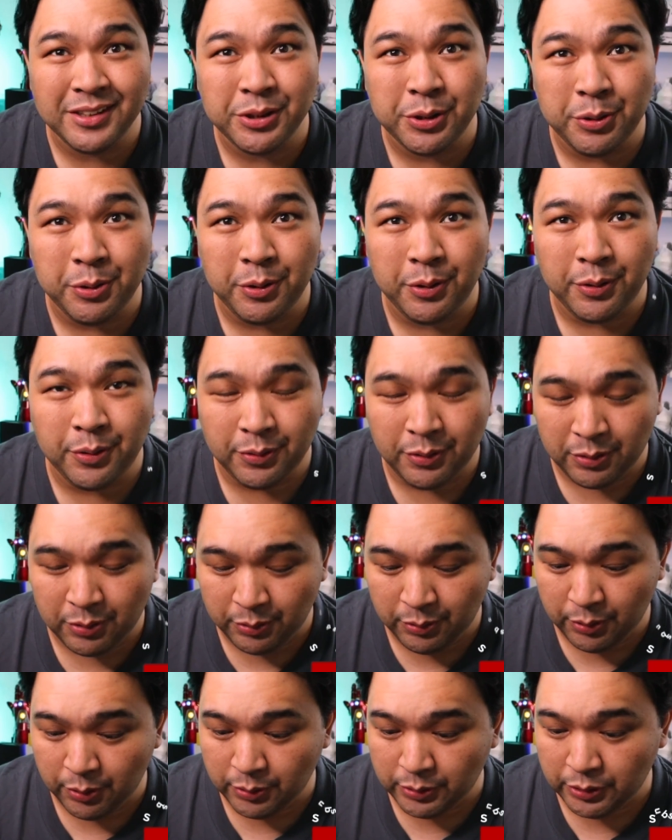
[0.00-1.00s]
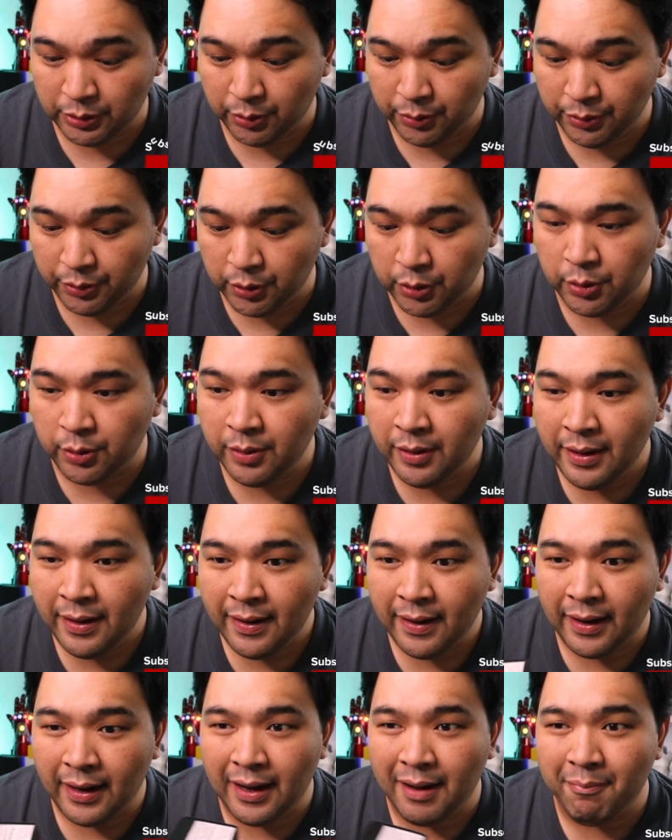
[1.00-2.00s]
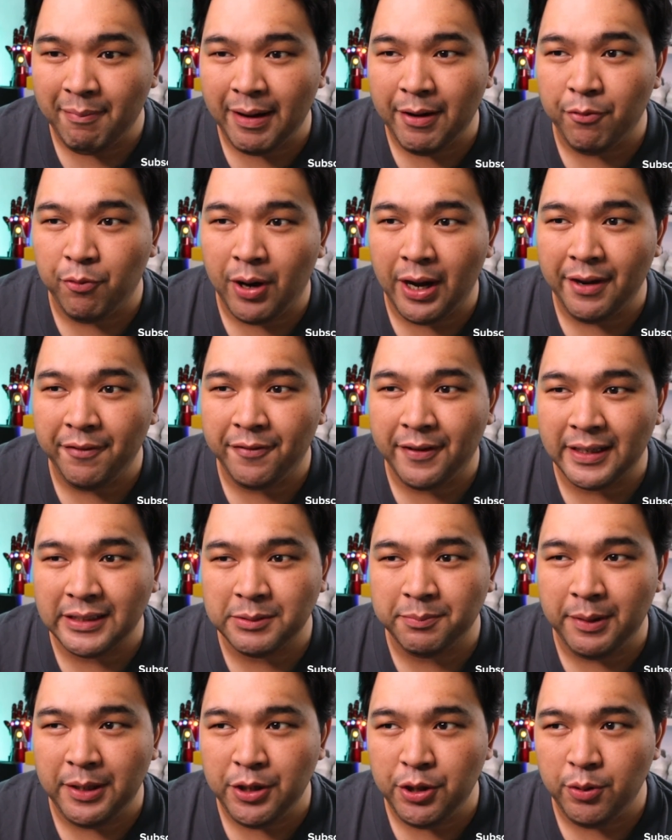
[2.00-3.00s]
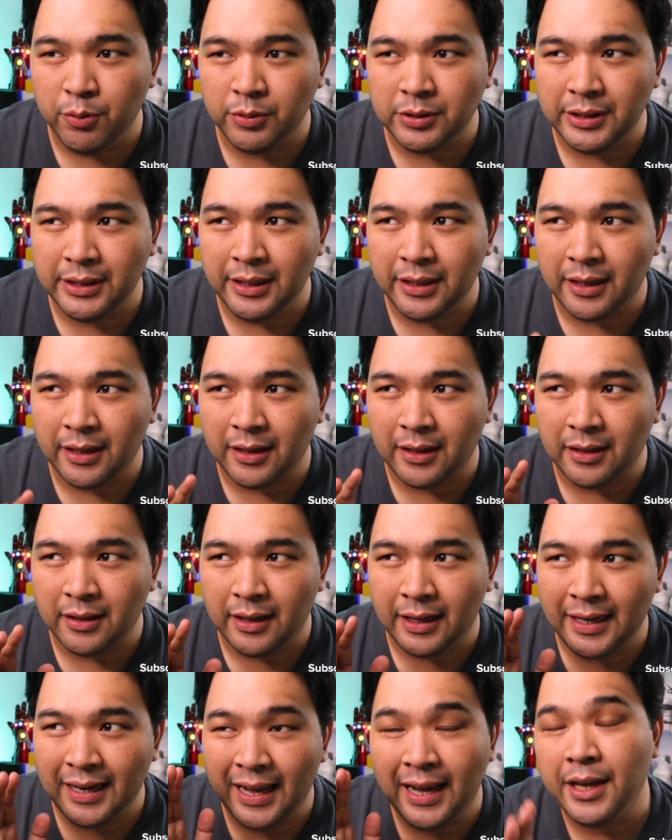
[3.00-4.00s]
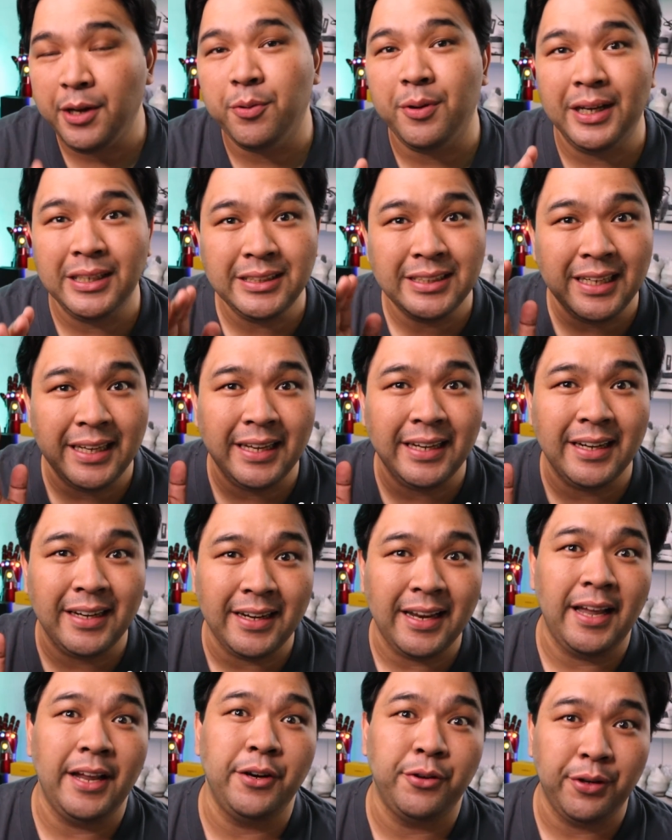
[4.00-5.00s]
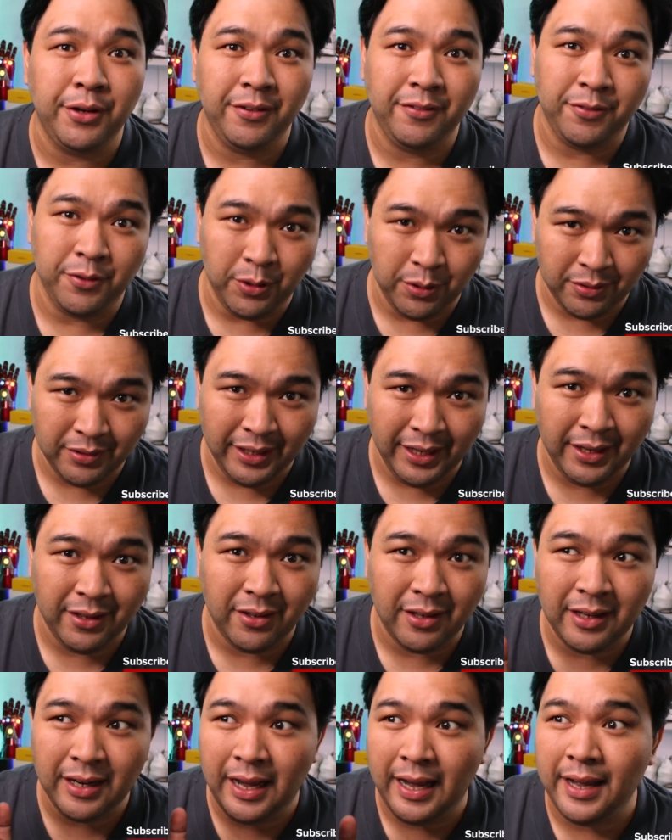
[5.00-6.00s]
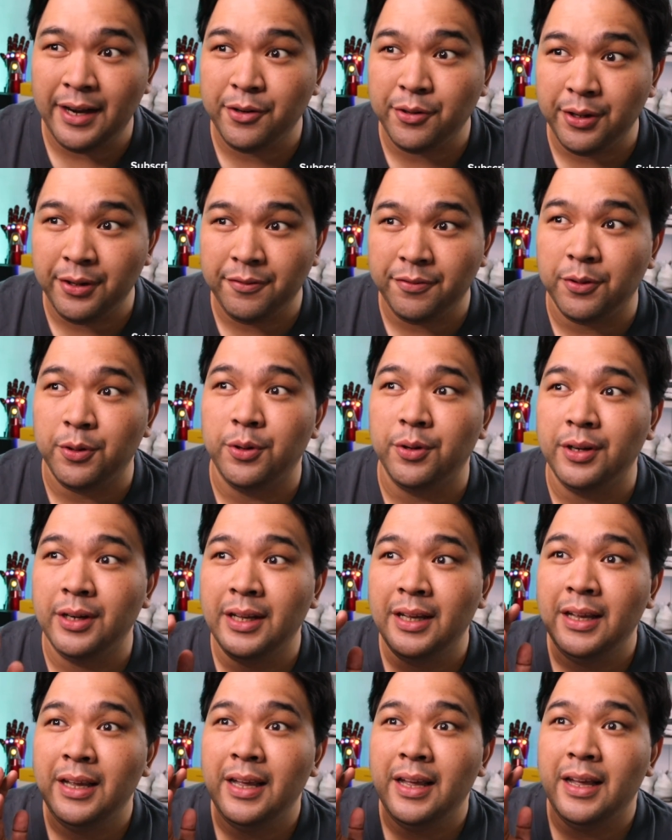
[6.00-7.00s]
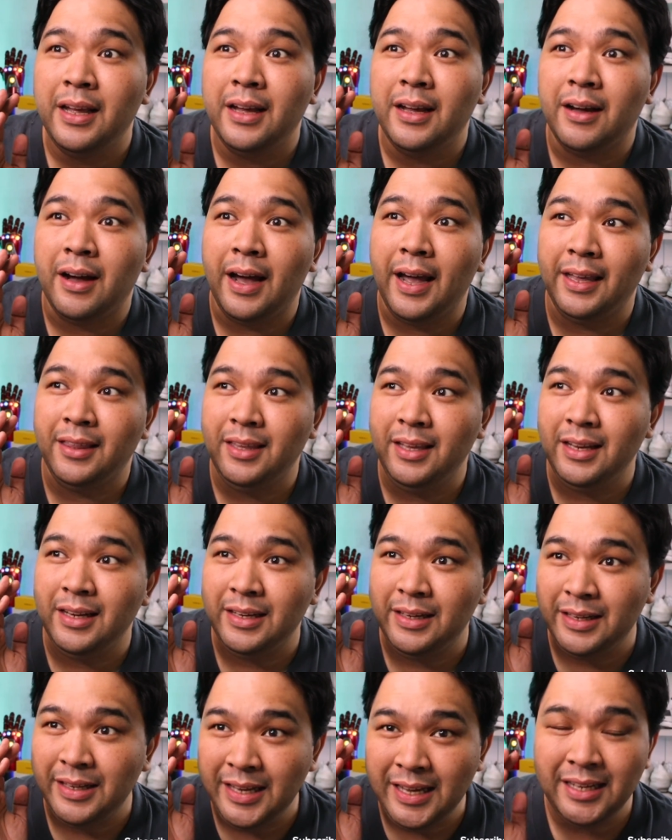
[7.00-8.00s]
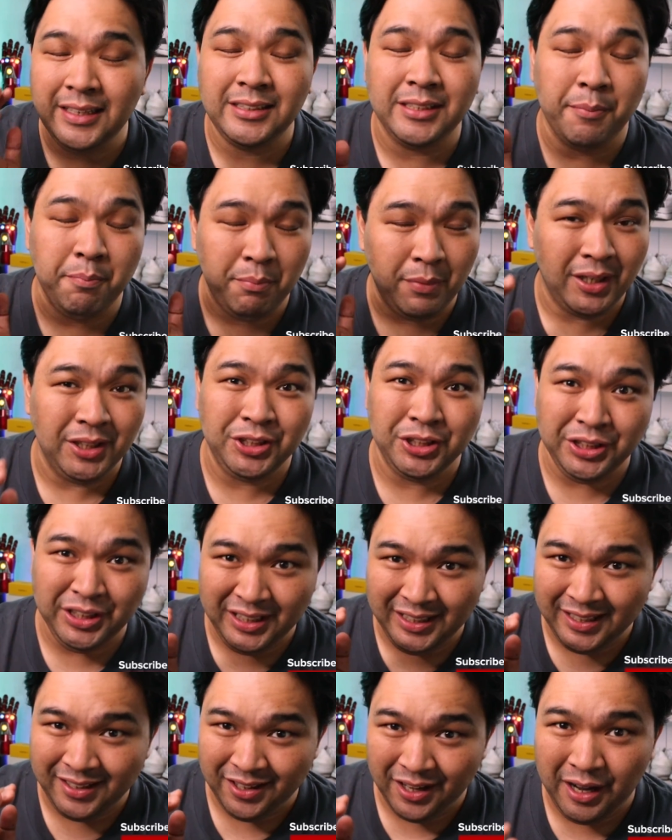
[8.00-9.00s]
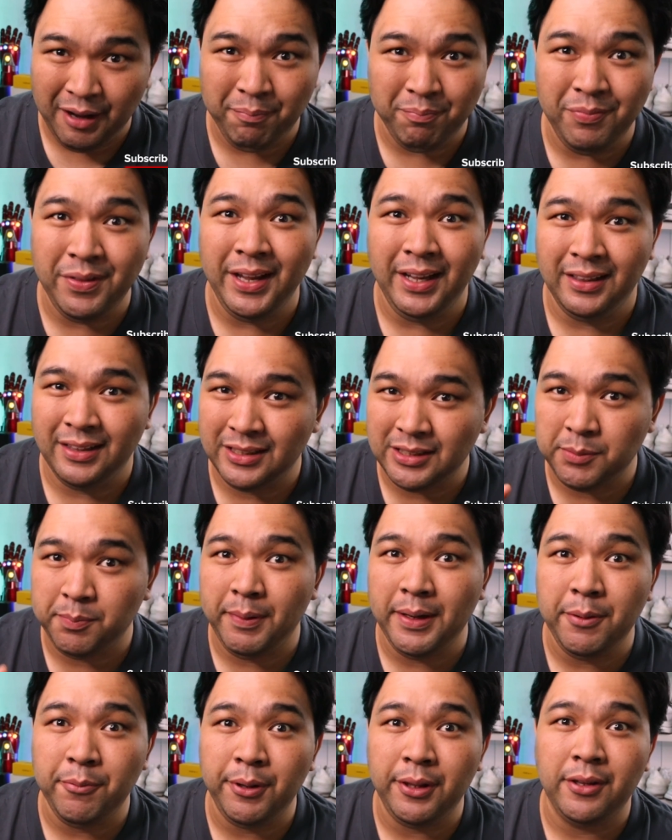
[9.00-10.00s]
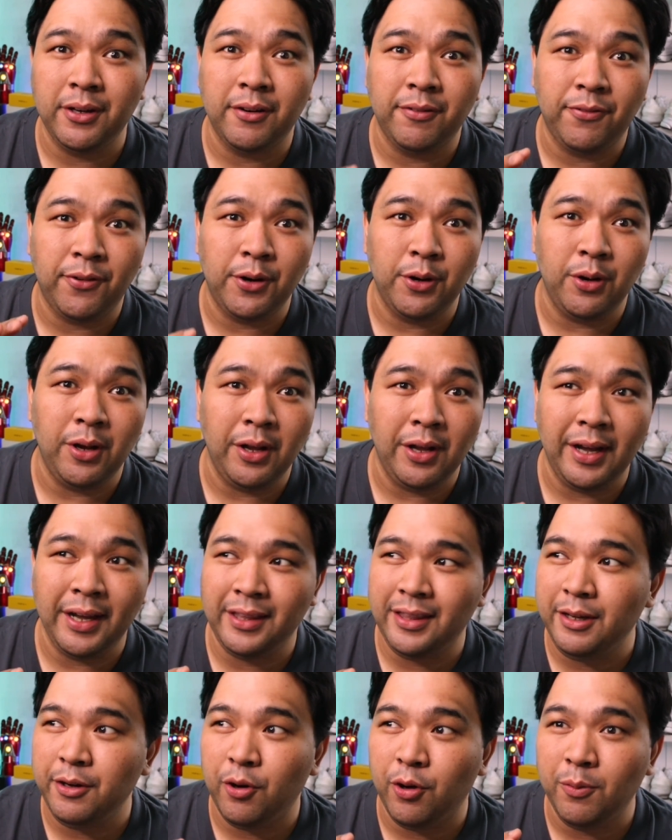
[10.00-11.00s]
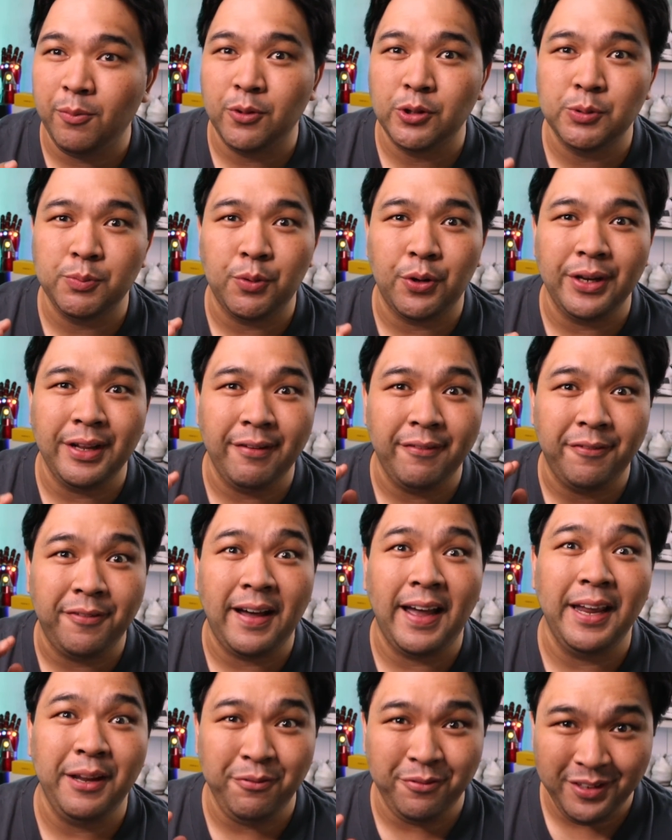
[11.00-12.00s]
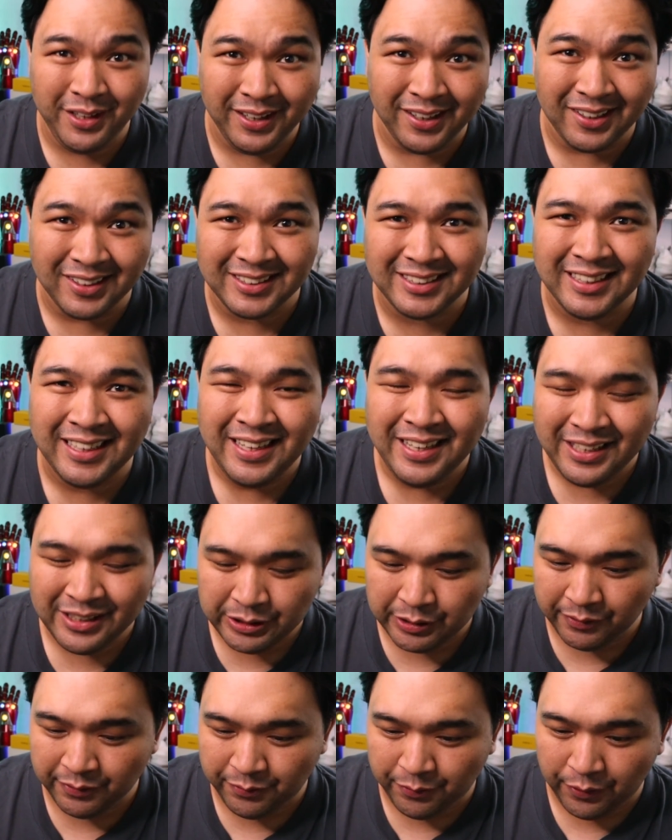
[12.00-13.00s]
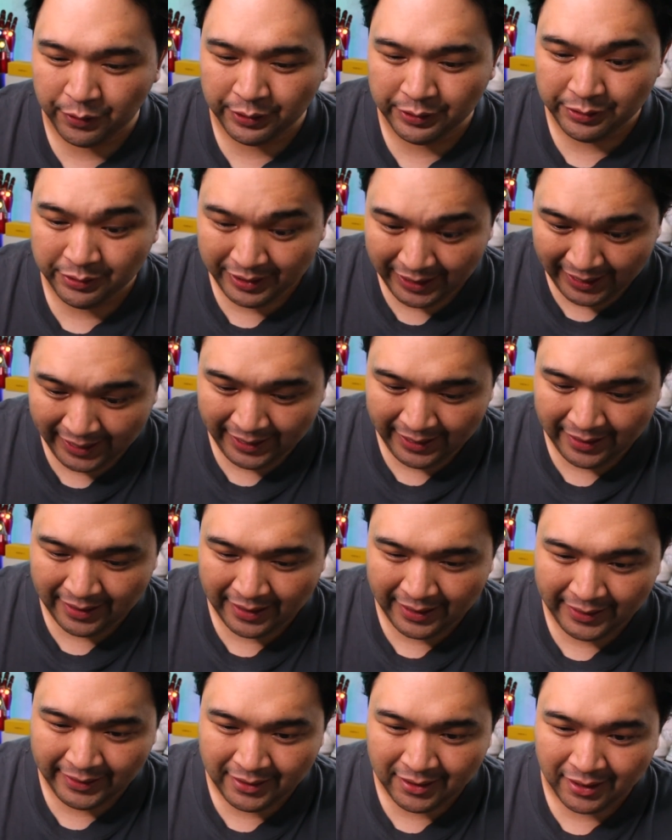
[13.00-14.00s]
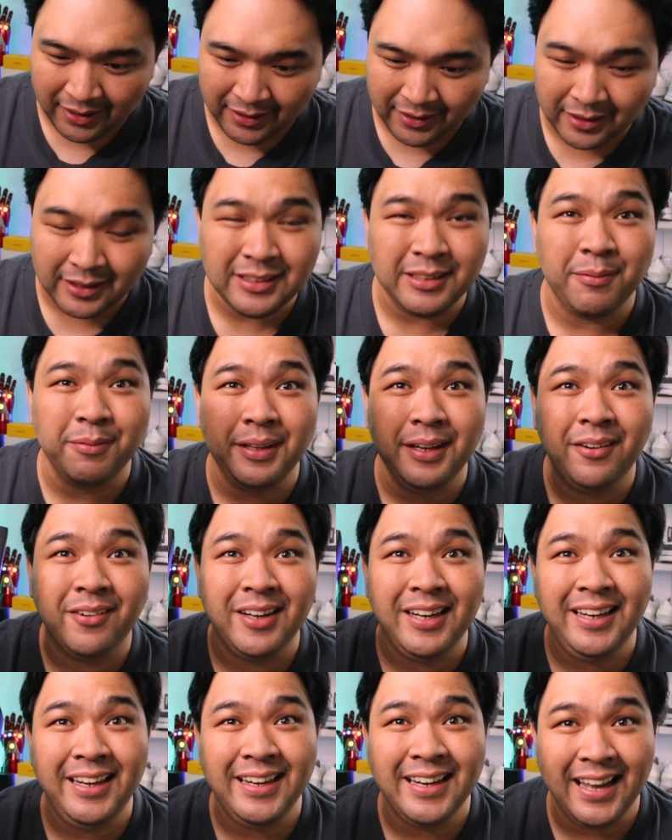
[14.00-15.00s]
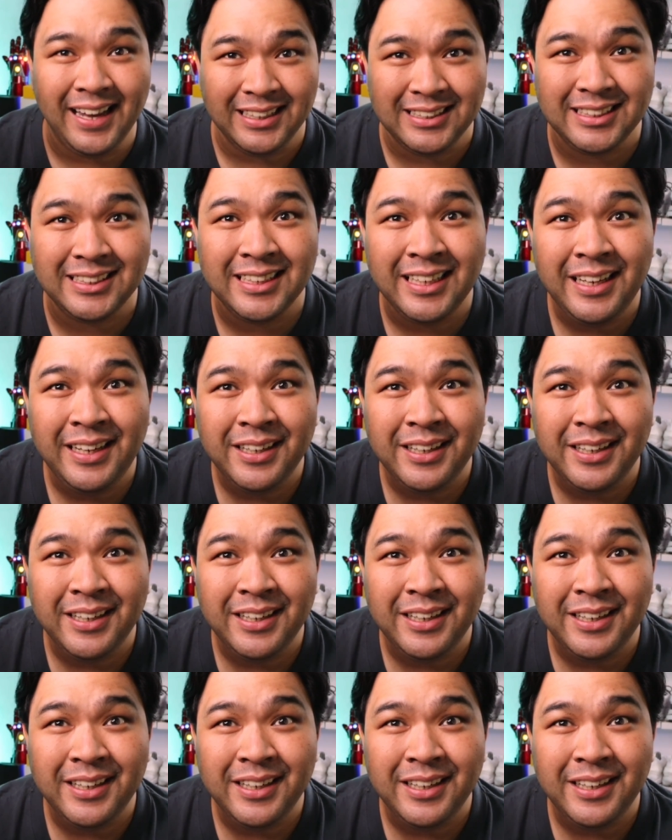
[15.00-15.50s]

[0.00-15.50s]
So to those who don't know, my wife has been using an iOS and an Android phone. And her Android phone, I think, needs a much needed update. It's been with her for, I think, almost more than 5 years. So for today, I got her something really nice.